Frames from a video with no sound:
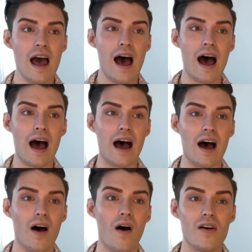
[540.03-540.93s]

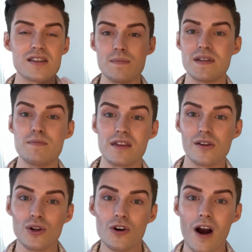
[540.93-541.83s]
oxybismuth
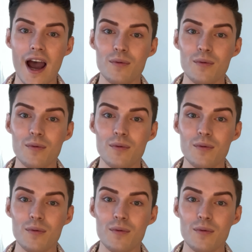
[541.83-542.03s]
chloride,